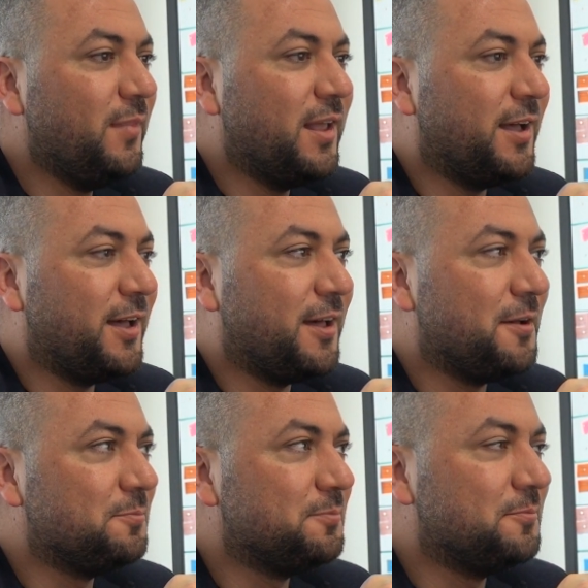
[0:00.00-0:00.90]

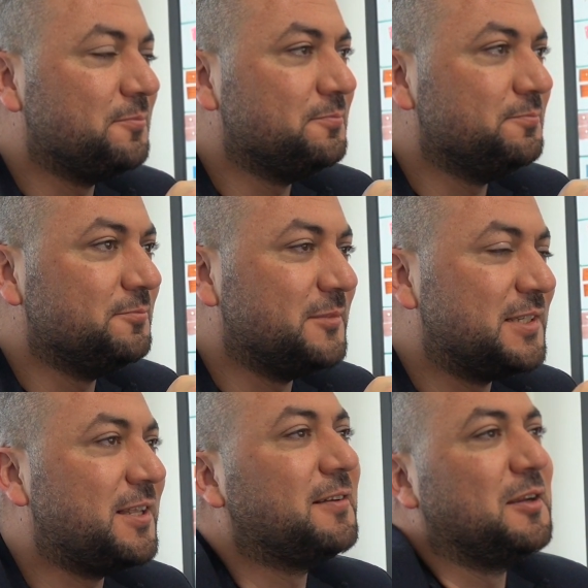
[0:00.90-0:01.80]
the
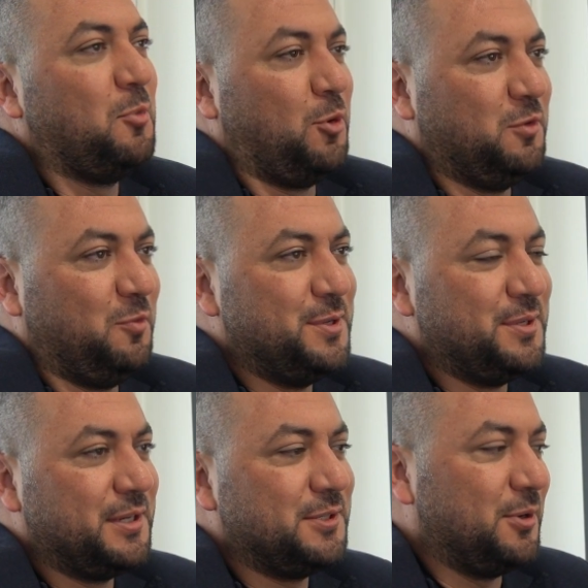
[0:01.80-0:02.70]
starting point of
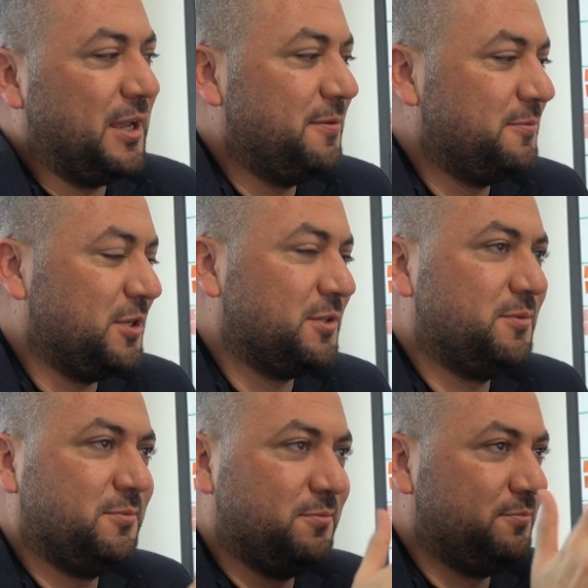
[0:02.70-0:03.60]
Bitrix, okay? Just
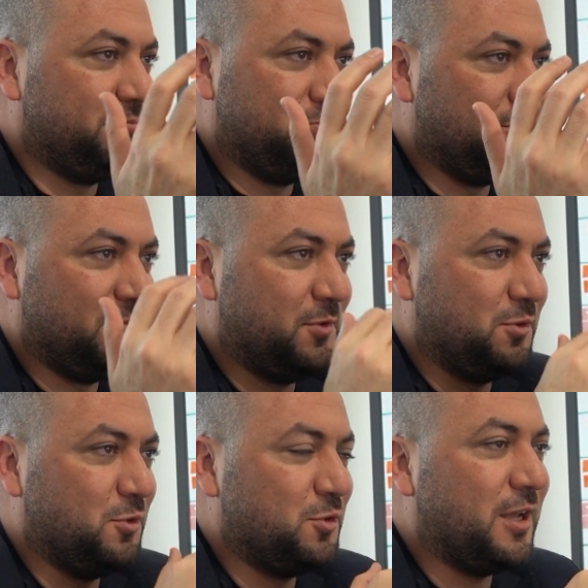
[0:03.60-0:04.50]

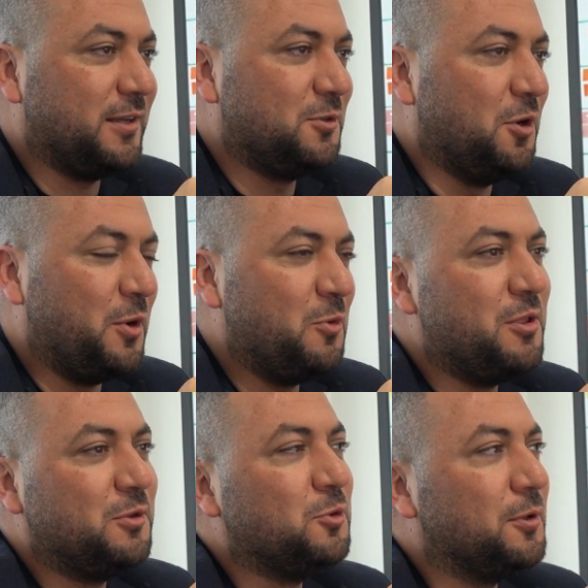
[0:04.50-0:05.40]
to start going with
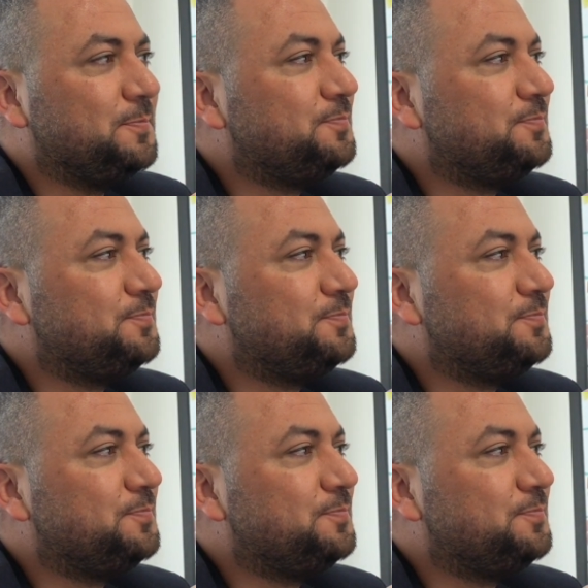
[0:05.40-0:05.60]
the tool.